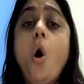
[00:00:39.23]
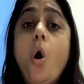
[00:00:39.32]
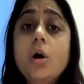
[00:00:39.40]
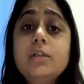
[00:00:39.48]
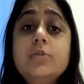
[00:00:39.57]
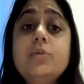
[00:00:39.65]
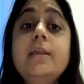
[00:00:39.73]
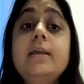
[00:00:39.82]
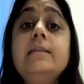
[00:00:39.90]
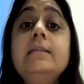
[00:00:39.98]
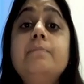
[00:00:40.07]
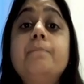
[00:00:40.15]
Also,
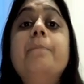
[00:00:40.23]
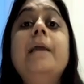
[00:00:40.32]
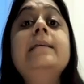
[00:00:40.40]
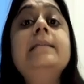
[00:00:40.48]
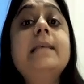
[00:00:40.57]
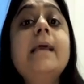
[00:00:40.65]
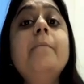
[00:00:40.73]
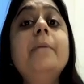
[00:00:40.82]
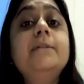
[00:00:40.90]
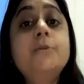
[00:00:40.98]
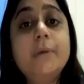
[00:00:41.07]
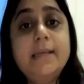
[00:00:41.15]
there is spacing
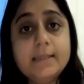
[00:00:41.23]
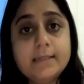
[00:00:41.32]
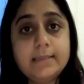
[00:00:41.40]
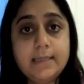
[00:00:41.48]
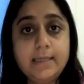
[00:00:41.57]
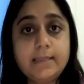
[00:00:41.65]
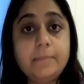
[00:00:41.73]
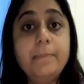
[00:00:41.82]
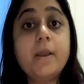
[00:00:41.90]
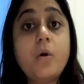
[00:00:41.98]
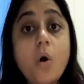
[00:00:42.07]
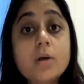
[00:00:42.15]
between the teeth
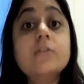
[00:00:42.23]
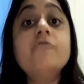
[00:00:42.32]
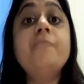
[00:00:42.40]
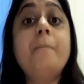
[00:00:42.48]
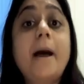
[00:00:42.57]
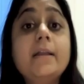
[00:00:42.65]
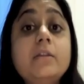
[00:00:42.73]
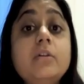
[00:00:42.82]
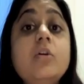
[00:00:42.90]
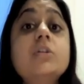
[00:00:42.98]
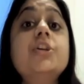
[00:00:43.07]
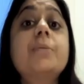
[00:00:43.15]
because of
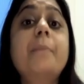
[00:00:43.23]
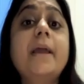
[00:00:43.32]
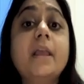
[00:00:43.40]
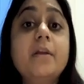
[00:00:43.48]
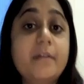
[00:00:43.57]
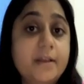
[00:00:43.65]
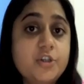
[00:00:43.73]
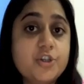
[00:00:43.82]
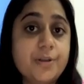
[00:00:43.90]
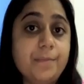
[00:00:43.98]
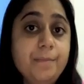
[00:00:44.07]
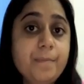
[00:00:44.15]
pathologic
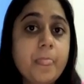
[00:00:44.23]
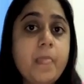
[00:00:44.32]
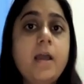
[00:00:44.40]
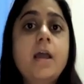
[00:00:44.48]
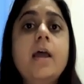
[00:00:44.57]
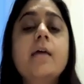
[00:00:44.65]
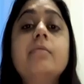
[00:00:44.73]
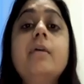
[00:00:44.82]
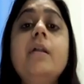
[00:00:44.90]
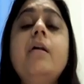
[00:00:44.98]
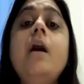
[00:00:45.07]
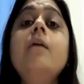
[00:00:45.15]
migration.
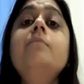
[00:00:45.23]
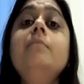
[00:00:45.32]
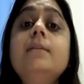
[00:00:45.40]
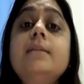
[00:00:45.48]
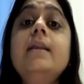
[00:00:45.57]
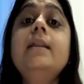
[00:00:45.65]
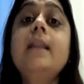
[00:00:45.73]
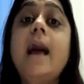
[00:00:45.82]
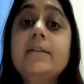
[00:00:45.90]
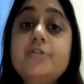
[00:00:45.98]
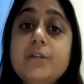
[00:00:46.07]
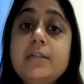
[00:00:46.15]
There are missing
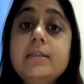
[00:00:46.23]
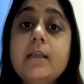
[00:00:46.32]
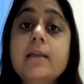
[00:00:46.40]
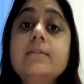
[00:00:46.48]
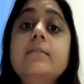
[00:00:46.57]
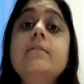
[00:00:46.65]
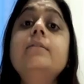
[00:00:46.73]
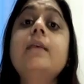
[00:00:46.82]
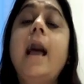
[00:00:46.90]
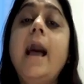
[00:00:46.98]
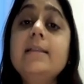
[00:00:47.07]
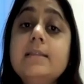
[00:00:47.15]
lateral incisors
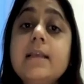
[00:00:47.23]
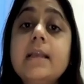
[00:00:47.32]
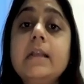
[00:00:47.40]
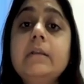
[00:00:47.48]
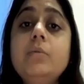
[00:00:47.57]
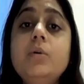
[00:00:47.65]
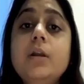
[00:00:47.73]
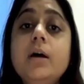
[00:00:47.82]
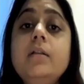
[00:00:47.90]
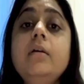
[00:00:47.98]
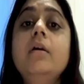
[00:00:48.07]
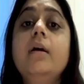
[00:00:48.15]
and second
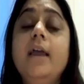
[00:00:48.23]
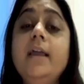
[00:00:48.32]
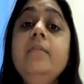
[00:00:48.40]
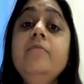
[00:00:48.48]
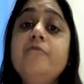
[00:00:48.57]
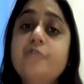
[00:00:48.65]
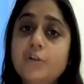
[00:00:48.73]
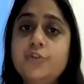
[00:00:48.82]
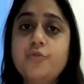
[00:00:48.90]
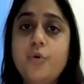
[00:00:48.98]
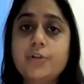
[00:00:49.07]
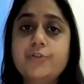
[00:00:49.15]
molar in
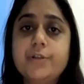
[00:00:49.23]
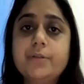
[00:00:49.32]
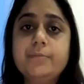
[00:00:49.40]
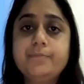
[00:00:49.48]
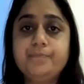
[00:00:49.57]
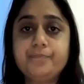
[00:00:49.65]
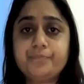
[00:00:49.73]
first quadrant.